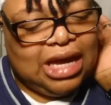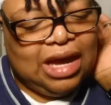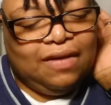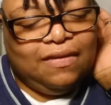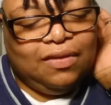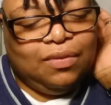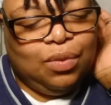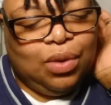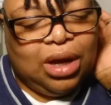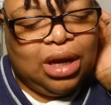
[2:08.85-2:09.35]

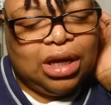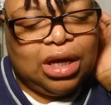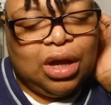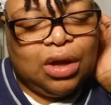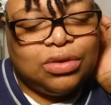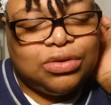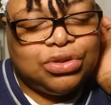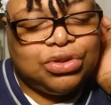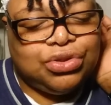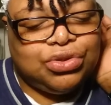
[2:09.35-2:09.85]
Everyone
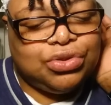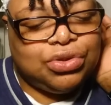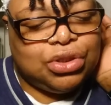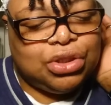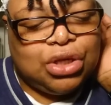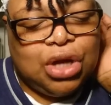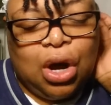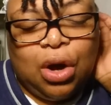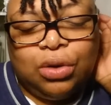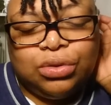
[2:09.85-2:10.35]
goes
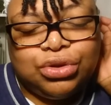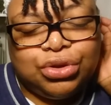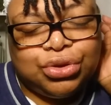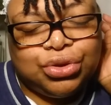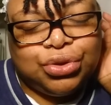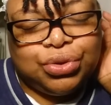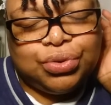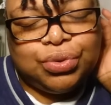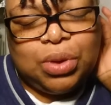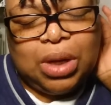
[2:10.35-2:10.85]

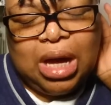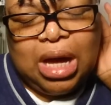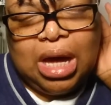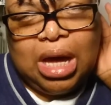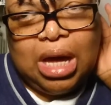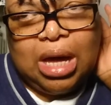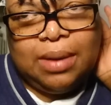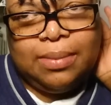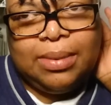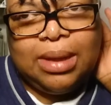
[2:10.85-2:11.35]

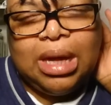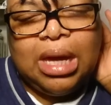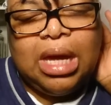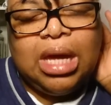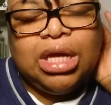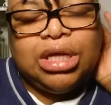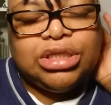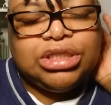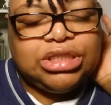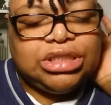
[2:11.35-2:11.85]
through
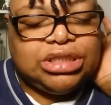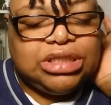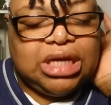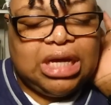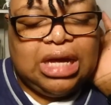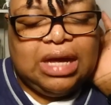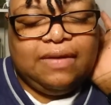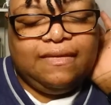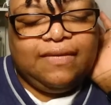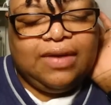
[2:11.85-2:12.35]

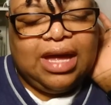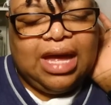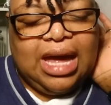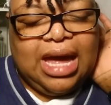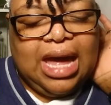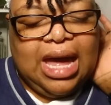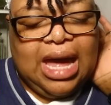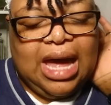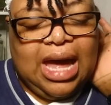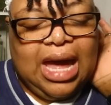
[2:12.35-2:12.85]
stuff,
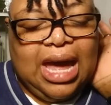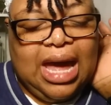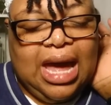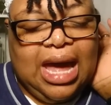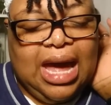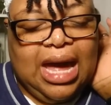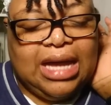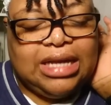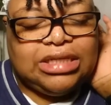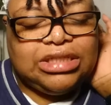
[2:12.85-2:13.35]

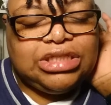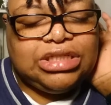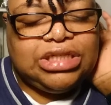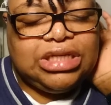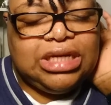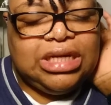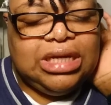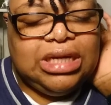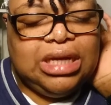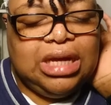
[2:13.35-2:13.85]
and
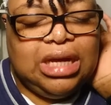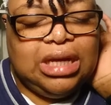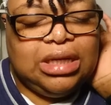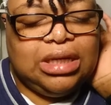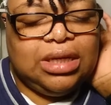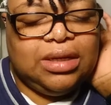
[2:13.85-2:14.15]
she